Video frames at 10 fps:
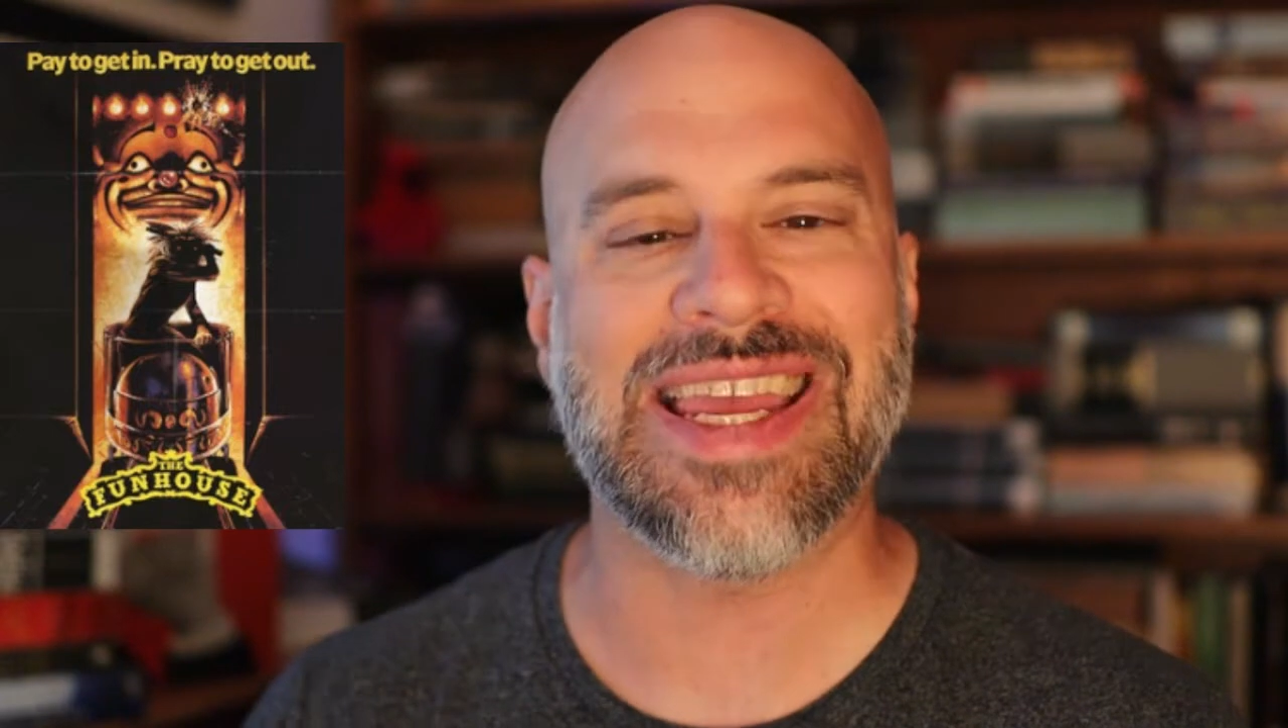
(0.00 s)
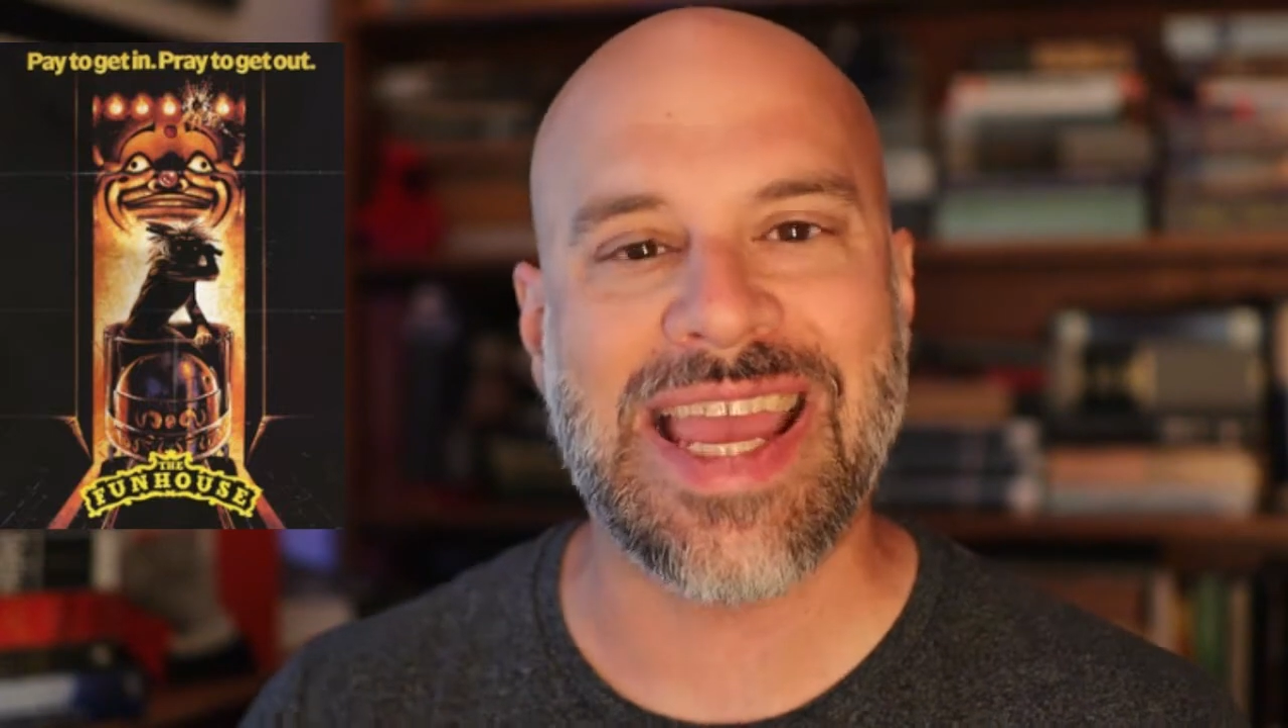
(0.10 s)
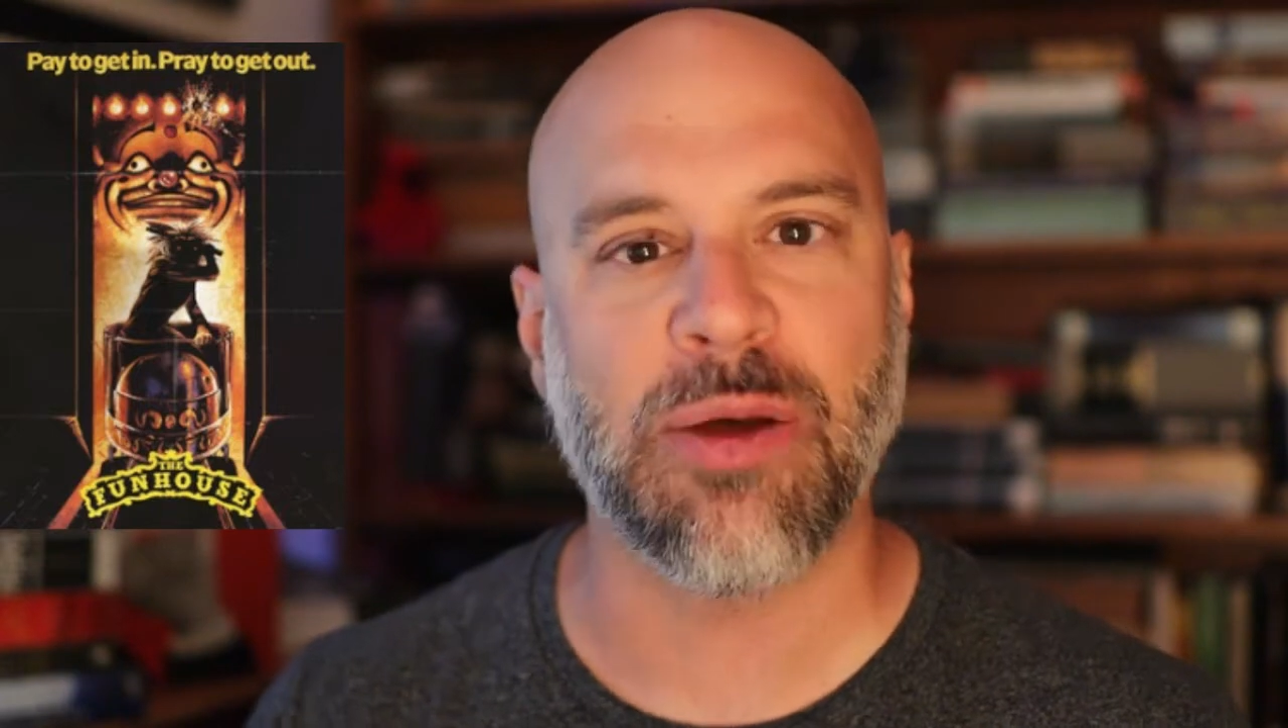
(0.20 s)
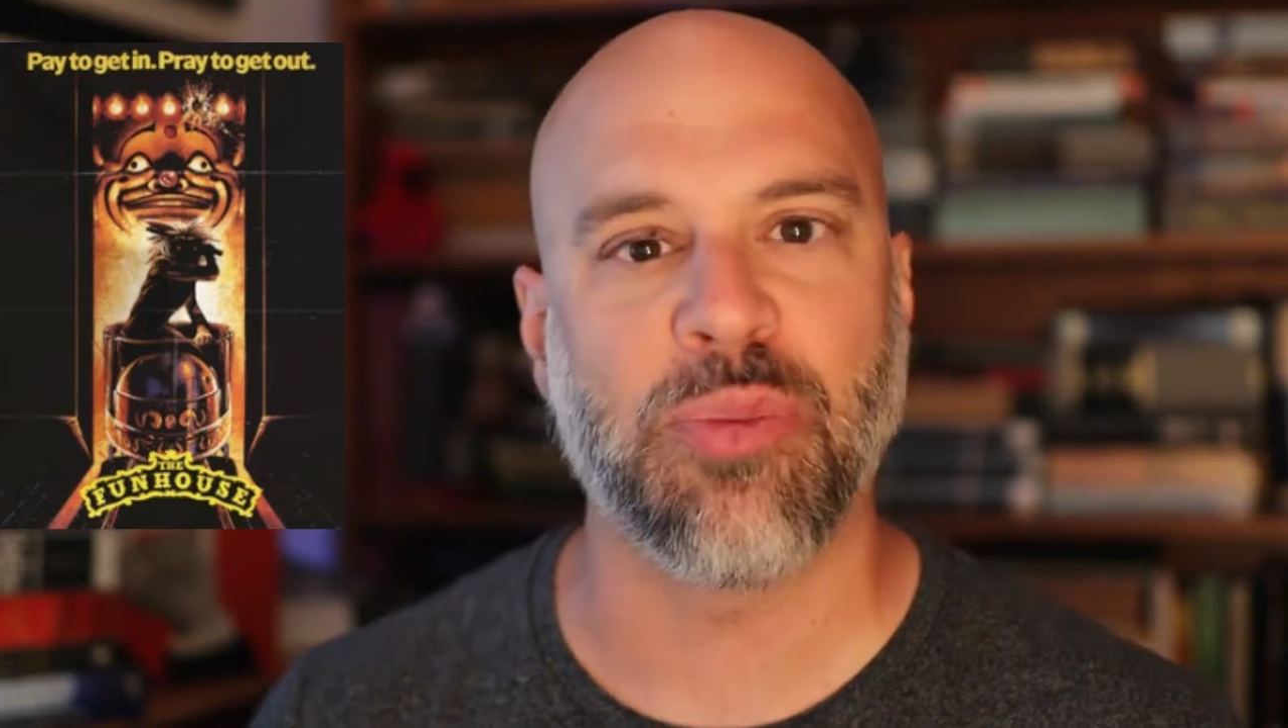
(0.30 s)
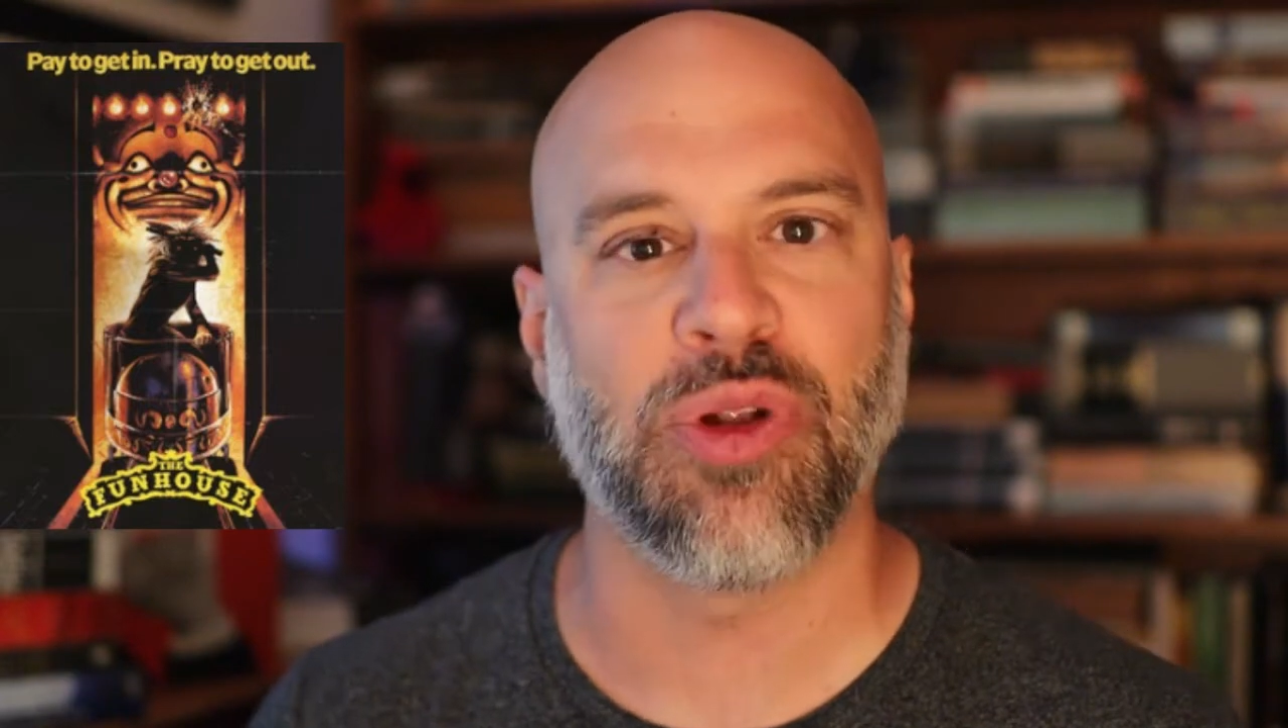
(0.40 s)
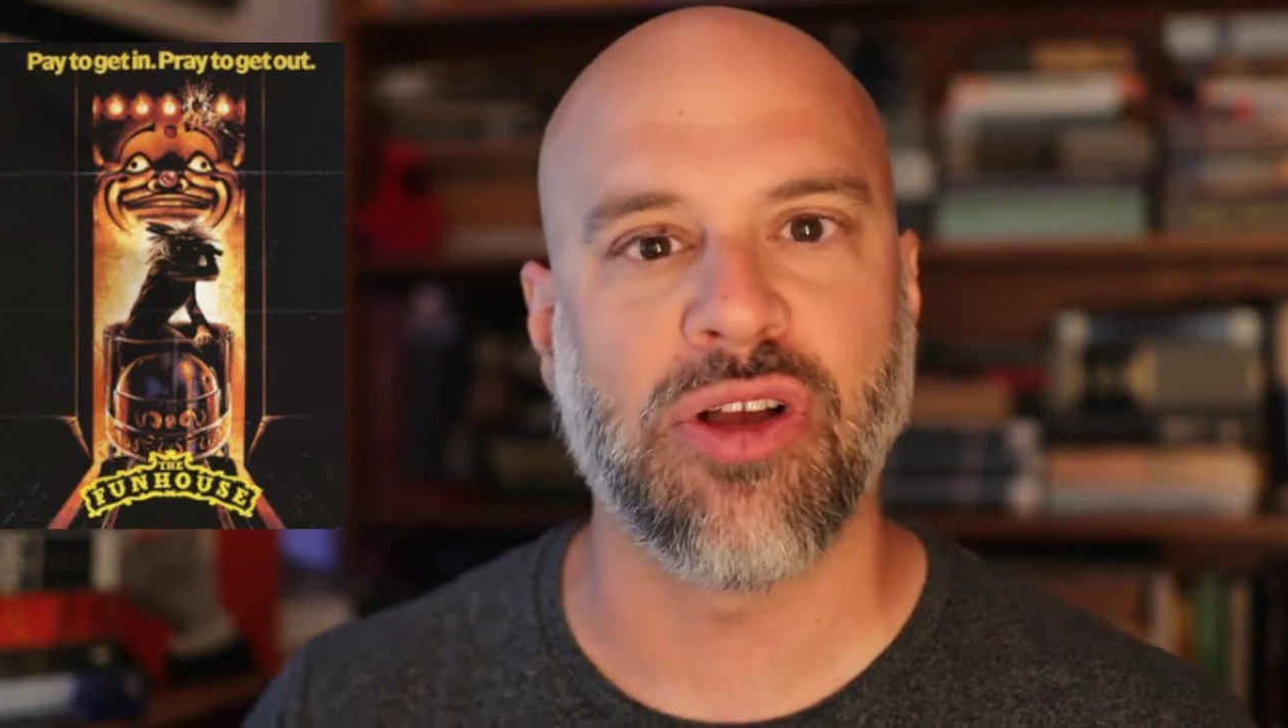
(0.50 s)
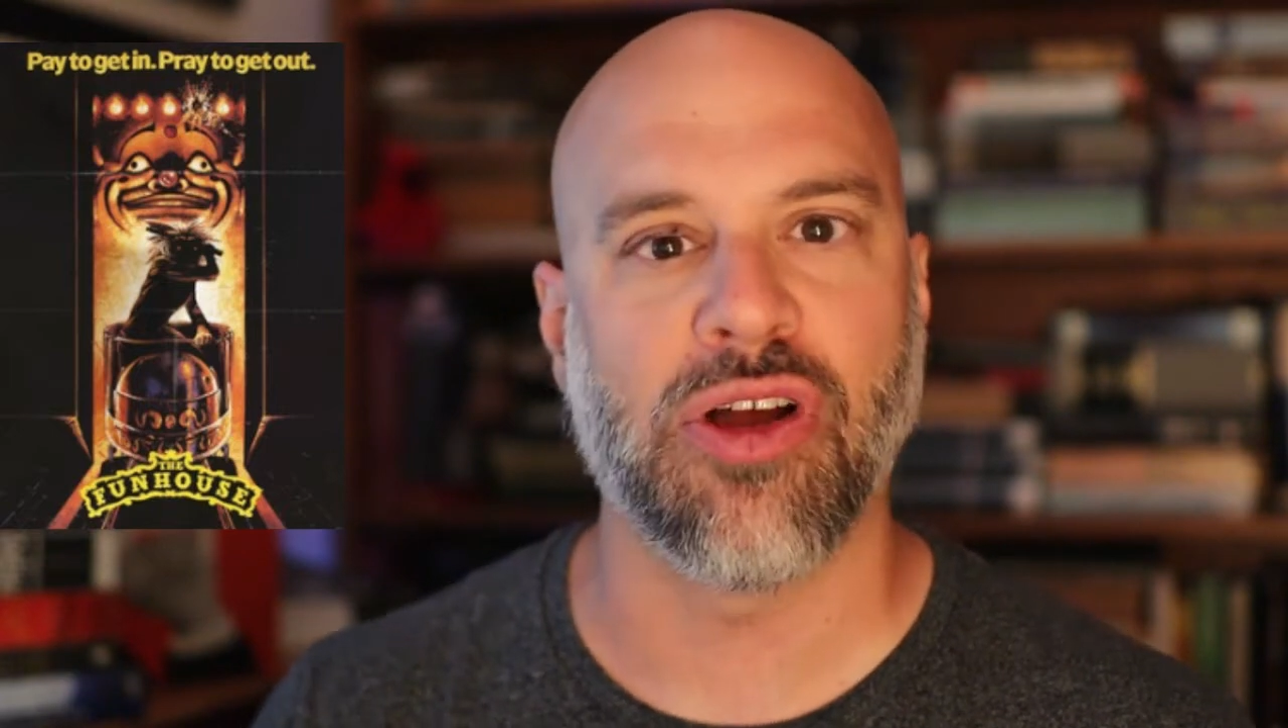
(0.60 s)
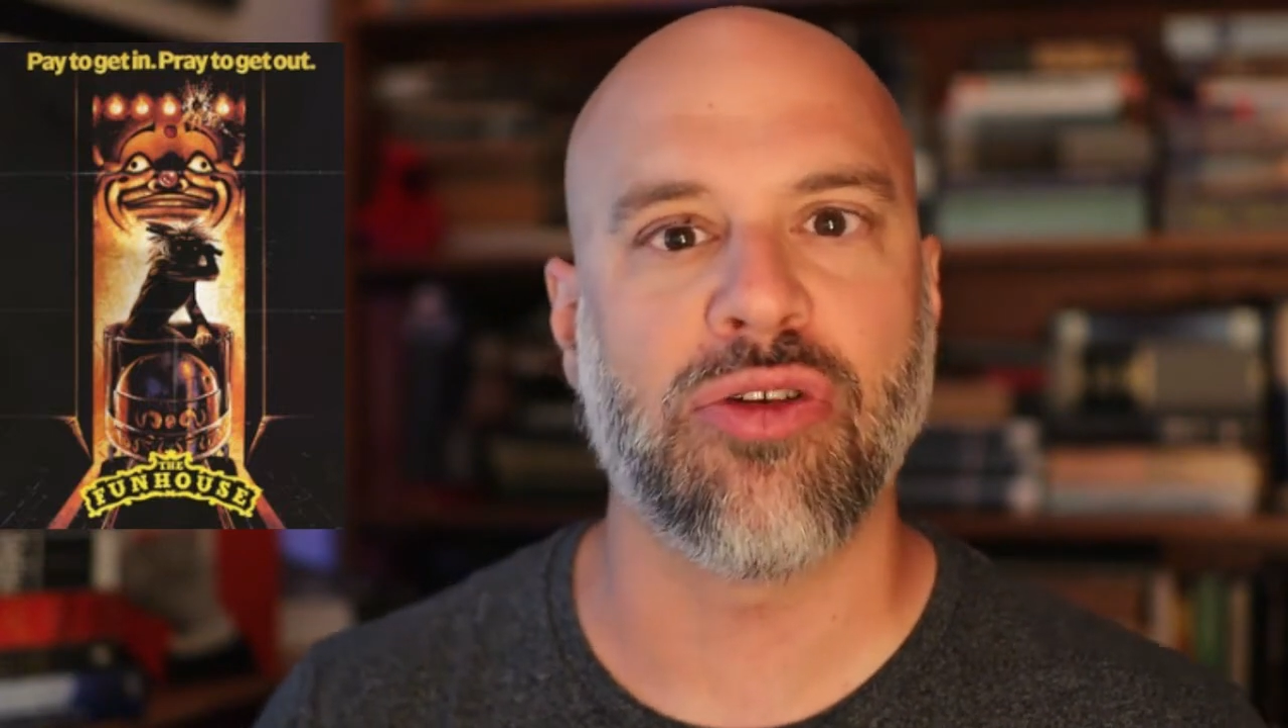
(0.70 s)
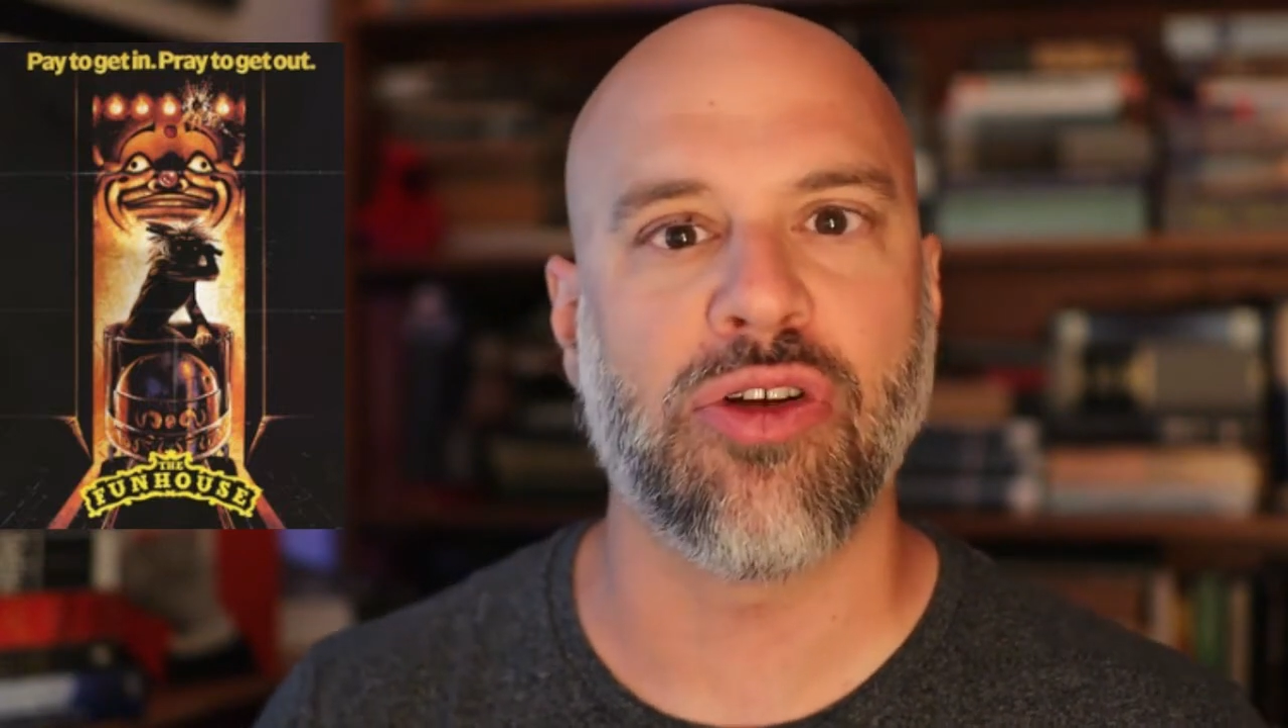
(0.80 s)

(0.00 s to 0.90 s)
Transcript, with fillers: capital R